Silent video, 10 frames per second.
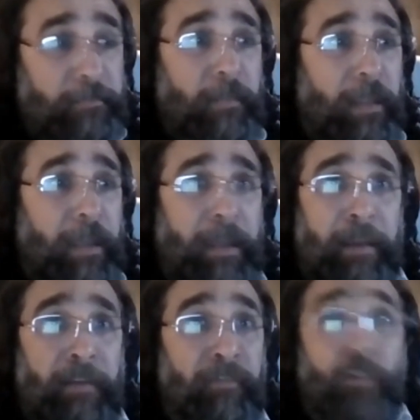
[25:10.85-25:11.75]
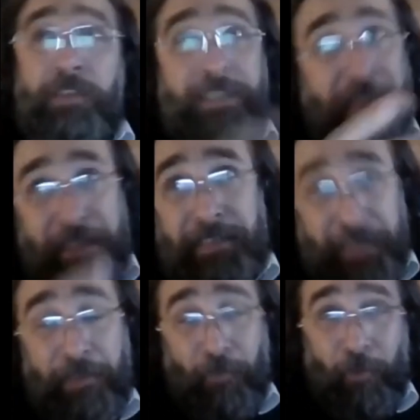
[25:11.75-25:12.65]
4 states in
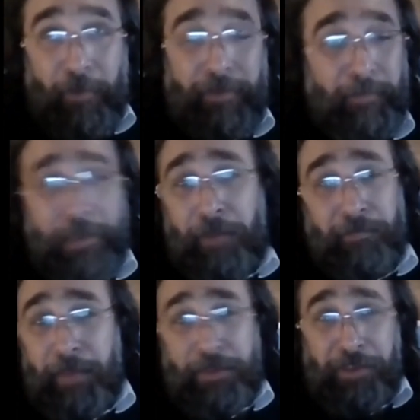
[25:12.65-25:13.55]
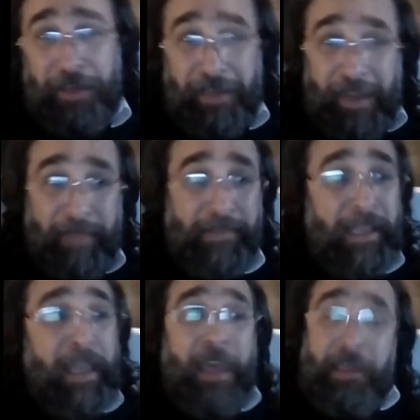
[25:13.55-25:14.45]
the world, without mentioning names,
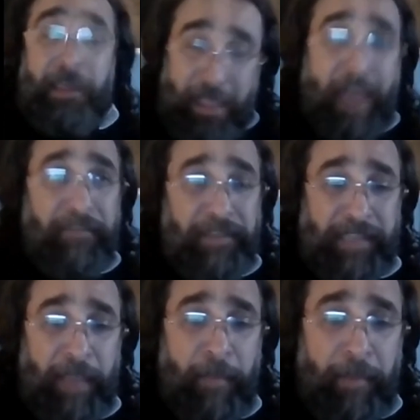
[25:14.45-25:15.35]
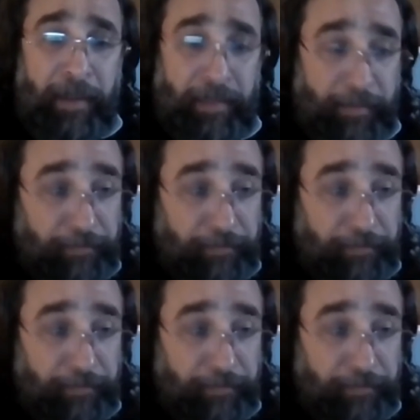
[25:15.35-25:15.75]
that have this capability.